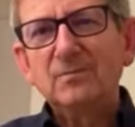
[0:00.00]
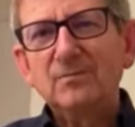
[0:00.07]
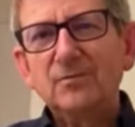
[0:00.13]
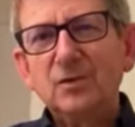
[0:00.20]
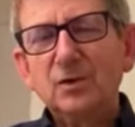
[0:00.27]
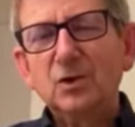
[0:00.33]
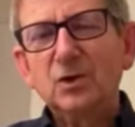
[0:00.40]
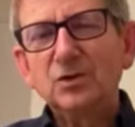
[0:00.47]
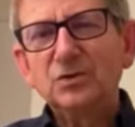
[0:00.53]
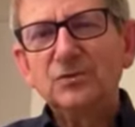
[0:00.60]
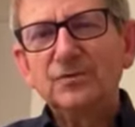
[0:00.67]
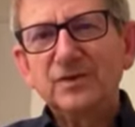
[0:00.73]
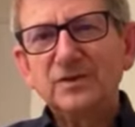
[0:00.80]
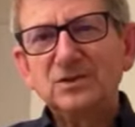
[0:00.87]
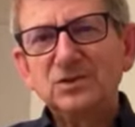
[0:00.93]
for God's
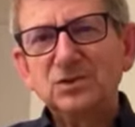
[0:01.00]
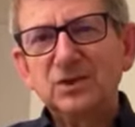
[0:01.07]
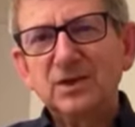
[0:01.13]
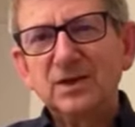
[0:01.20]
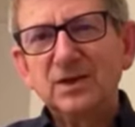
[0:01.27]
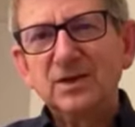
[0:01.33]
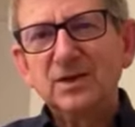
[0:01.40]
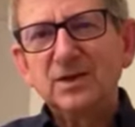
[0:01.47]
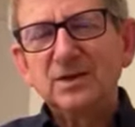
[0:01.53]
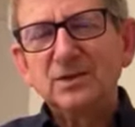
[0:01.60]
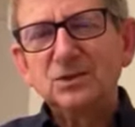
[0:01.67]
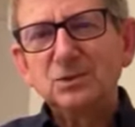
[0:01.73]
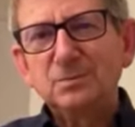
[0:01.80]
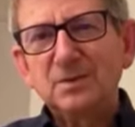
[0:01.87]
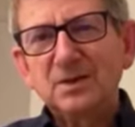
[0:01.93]
victory
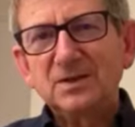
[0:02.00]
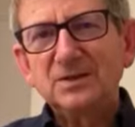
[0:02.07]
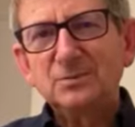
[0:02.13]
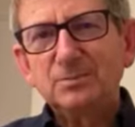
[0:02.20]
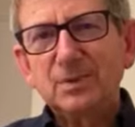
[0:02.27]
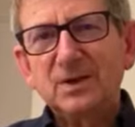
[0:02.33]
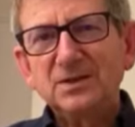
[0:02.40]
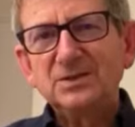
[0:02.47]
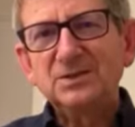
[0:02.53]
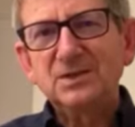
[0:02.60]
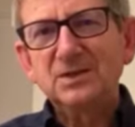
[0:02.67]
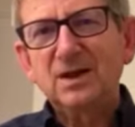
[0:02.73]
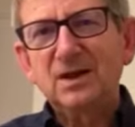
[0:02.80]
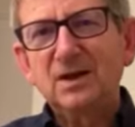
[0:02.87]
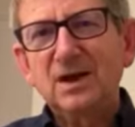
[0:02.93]
to be expressed
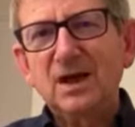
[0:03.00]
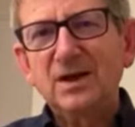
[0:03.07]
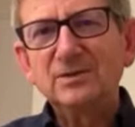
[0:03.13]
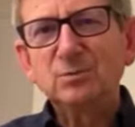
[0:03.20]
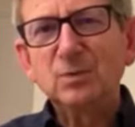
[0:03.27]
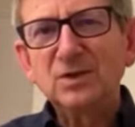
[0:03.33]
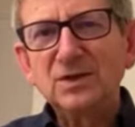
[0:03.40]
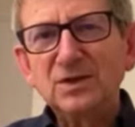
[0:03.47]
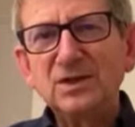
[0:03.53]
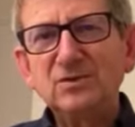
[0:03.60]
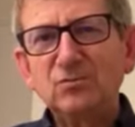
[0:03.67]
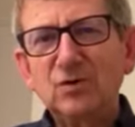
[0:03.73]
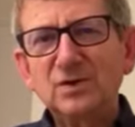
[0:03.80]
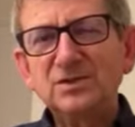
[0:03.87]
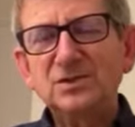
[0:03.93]
in our lives. We
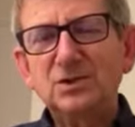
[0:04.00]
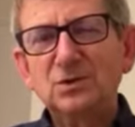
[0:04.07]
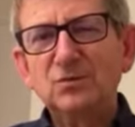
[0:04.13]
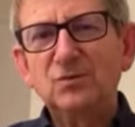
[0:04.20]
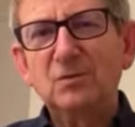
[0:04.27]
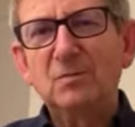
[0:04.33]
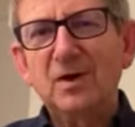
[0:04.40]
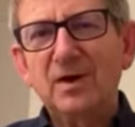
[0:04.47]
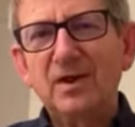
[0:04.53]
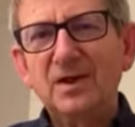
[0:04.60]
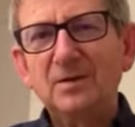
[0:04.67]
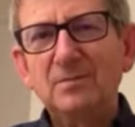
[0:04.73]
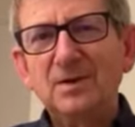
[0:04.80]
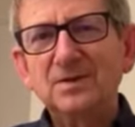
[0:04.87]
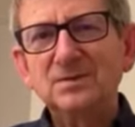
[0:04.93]
need rescue from our
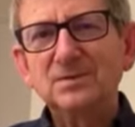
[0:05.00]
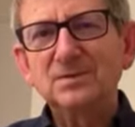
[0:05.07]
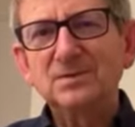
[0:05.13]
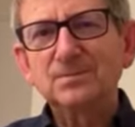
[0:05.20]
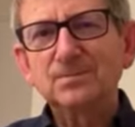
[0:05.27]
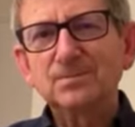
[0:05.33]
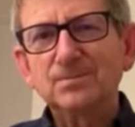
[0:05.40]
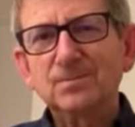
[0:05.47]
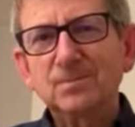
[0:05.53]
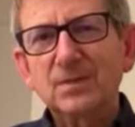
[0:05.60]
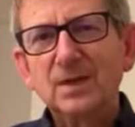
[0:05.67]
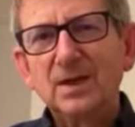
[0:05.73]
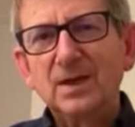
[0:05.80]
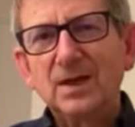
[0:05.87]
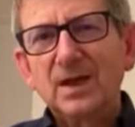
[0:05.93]
enemies.
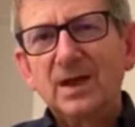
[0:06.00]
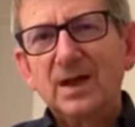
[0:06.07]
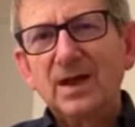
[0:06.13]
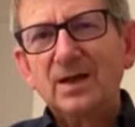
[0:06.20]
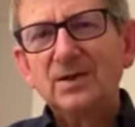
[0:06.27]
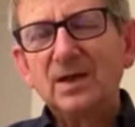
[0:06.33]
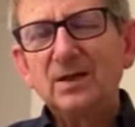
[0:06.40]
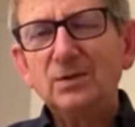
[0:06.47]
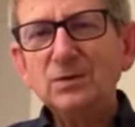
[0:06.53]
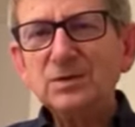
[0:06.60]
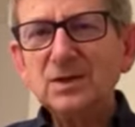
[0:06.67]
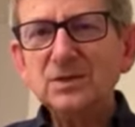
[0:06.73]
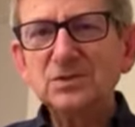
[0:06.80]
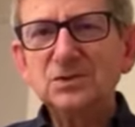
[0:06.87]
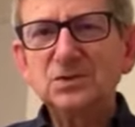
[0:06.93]
And those
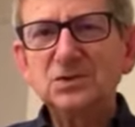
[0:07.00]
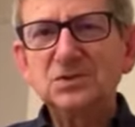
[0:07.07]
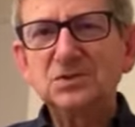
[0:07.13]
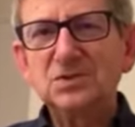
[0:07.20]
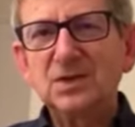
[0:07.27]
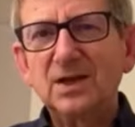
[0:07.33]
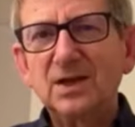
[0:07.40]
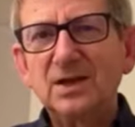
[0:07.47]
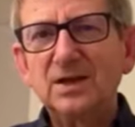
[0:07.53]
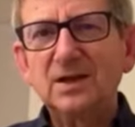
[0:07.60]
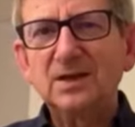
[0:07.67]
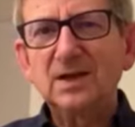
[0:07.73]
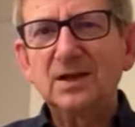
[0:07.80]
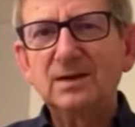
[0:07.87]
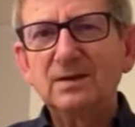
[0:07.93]
aren't just
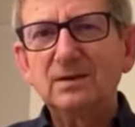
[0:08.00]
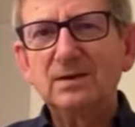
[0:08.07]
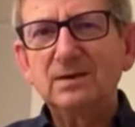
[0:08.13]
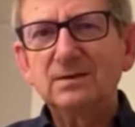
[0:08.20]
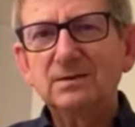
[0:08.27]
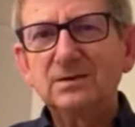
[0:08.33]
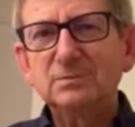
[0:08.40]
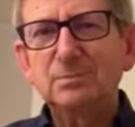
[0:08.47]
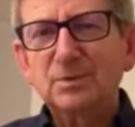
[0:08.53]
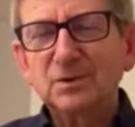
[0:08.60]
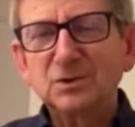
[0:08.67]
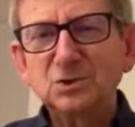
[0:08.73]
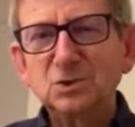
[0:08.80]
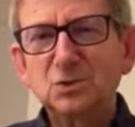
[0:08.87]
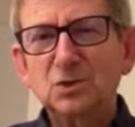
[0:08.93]
kind of
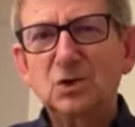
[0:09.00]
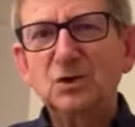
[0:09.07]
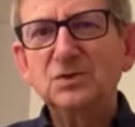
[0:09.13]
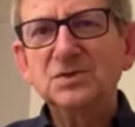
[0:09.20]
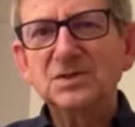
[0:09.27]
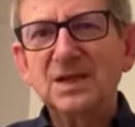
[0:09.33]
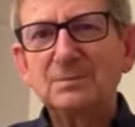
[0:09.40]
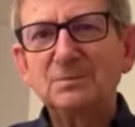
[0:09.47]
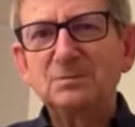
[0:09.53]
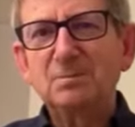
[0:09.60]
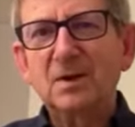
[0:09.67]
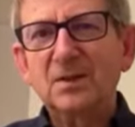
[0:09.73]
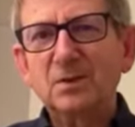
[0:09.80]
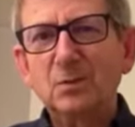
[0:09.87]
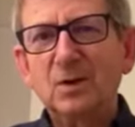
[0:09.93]
spiritual concepts,
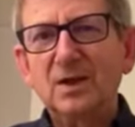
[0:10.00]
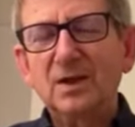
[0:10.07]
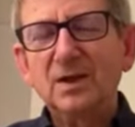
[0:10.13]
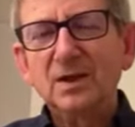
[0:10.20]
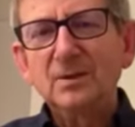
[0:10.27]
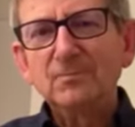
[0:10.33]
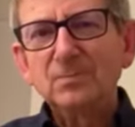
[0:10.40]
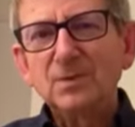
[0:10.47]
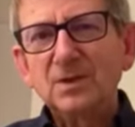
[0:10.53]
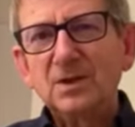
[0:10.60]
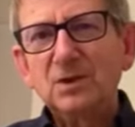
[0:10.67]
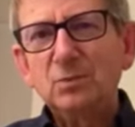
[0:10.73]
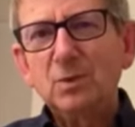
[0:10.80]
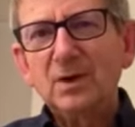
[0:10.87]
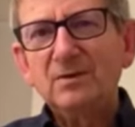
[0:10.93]
by the way.
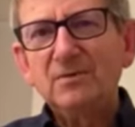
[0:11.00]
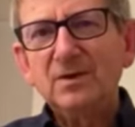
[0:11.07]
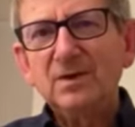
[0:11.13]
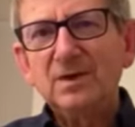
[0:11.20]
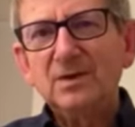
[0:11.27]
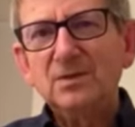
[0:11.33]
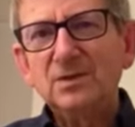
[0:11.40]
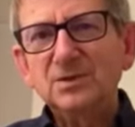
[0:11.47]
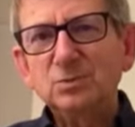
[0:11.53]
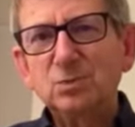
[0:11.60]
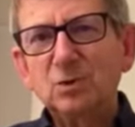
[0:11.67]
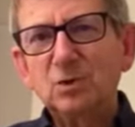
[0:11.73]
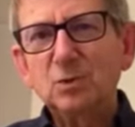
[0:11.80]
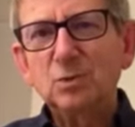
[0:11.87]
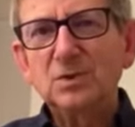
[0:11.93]
You know, whenever in this
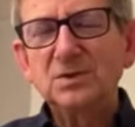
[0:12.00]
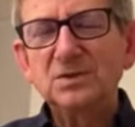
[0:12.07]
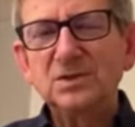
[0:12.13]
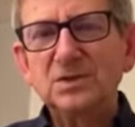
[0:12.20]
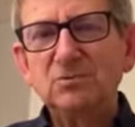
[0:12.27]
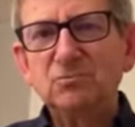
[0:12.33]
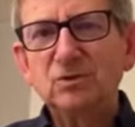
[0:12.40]
world we see